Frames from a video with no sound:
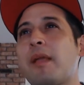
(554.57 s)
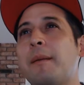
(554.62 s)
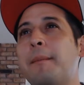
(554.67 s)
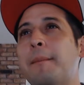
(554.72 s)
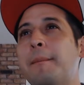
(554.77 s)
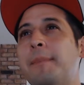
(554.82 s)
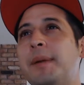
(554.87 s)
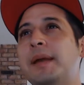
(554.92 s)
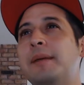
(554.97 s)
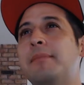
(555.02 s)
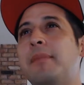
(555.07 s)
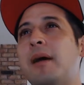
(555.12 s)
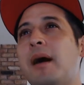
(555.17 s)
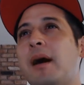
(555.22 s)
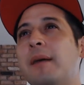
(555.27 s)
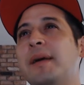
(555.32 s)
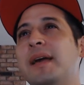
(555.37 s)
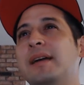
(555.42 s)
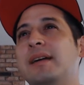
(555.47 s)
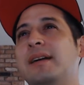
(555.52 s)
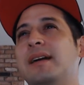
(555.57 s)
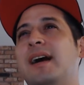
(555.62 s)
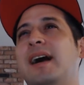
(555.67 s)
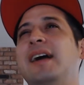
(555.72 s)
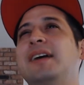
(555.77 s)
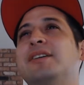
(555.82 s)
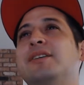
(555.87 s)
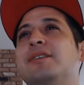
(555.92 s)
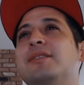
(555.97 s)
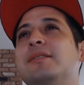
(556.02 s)
Big Mom and
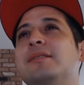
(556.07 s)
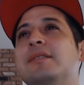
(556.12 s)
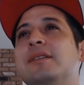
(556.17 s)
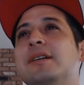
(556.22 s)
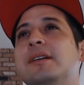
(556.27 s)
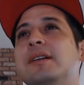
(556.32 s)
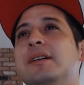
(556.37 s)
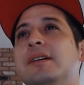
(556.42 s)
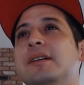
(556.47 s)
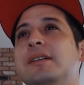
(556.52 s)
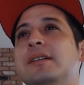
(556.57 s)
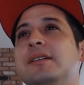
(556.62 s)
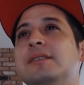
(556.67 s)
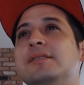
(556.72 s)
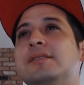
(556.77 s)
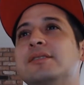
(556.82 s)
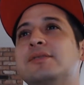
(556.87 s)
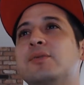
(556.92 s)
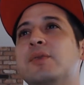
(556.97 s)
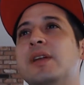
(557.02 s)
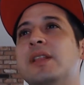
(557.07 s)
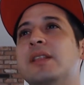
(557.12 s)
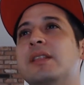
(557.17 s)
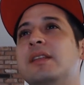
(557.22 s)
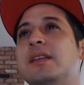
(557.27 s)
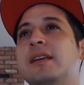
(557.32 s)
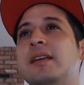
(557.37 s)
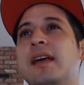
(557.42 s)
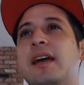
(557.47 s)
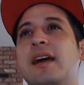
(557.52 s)
Kaido is just one
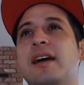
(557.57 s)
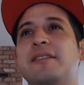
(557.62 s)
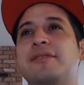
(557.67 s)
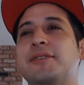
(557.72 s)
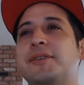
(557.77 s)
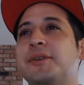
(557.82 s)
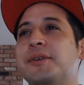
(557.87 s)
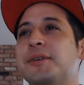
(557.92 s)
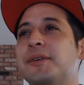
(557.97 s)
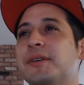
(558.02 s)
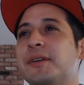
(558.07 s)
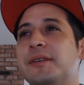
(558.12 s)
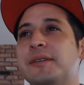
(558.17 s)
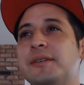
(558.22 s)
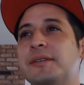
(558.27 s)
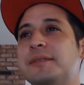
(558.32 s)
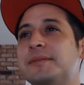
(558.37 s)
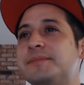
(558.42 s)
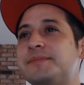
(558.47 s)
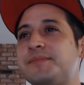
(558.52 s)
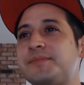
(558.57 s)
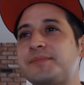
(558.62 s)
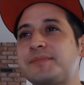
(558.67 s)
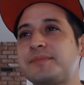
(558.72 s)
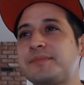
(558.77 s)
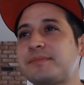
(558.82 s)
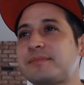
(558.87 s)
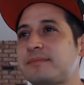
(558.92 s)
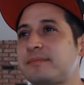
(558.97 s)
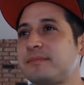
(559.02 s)
thing after another.
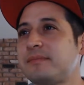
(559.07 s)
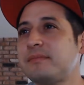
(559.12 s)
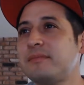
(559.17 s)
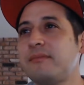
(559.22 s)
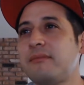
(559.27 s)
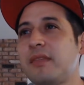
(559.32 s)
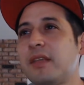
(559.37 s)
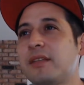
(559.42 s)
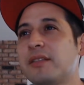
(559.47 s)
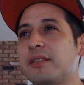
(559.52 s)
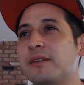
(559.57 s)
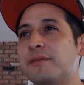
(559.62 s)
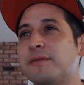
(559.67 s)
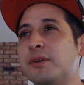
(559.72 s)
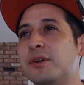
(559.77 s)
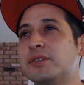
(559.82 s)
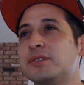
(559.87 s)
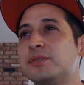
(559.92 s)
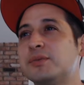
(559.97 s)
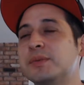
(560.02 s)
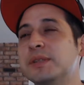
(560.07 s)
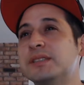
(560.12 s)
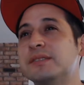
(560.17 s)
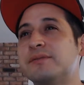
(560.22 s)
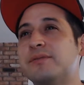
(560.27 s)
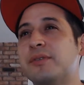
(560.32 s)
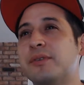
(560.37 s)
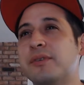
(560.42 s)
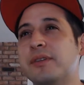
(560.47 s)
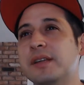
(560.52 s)
The first reason
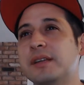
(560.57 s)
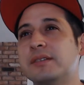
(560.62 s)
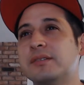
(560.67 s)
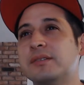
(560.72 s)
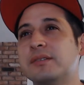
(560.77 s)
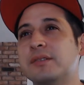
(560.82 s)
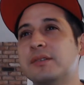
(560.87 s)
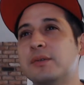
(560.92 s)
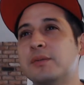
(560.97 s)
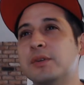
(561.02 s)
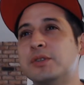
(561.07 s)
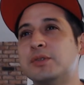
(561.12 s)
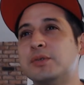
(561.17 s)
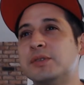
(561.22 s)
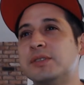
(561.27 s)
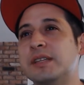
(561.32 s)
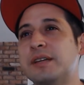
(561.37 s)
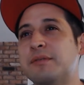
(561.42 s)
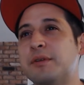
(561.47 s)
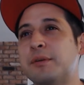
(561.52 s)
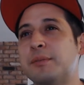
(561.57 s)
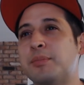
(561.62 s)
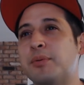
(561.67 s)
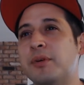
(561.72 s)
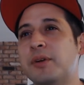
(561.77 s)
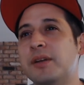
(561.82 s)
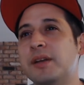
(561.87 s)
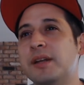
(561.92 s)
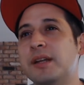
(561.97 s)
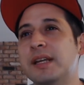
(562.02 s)
for this, which was never
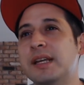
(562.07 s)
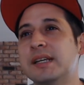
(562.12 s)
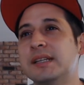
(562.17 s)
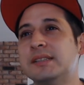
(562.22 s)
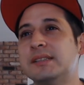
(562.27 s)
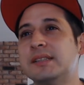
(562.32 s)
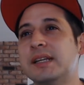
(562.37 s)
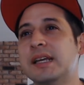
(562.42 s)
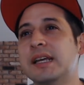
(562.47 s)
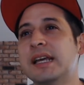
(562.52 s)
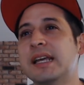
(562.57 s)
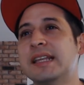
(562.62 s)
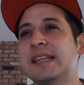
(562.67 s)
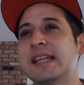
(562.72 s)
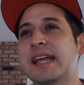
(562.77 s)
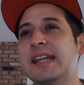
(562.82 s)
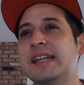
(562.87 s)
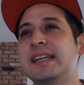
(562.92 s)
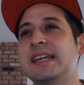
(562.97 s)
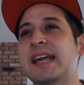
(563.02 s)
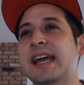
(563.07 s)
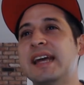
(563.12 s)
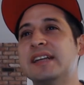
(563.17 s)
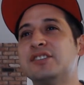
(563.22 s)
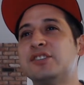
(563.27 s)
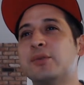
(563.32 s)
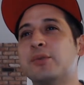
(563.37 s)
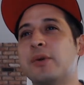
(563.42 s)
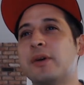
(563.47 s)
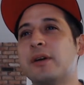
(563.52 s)
reported, is that he had
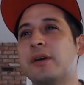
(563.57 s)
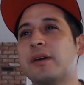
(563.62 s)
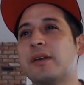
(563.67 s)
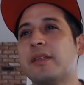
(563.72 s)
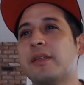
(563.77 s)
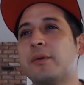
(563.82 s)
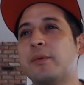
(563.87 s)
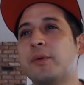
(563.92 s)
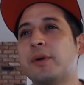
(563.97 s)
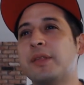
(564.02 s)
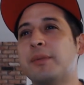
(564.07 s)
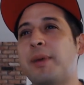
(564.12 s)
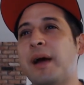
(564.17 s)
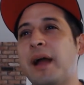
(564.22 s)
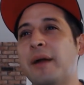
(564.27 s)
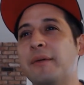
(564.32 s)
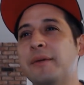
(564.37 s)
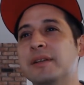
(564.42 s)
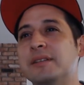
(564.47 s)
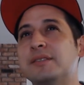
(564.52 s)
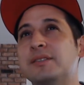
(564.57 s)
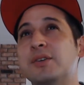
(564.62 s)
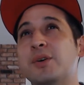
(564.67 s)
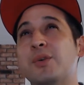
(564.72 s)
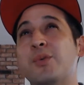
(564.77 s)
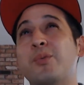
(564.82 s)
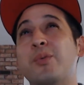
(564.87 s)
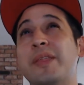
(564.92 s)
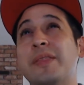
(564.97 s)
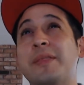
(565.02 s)
to work with pirates to
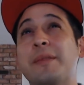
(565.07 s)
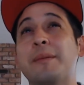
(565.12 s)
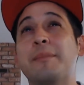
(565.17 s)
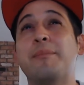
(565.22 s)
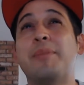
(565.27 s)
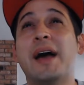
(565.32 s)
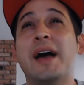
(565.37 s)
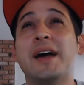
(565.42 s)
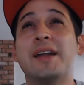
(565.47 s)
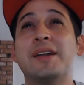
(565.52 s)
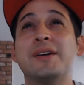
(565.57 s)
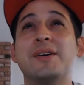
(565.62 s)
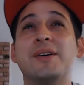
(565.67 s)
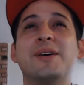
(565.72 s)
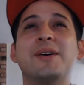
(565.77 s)
win the battle.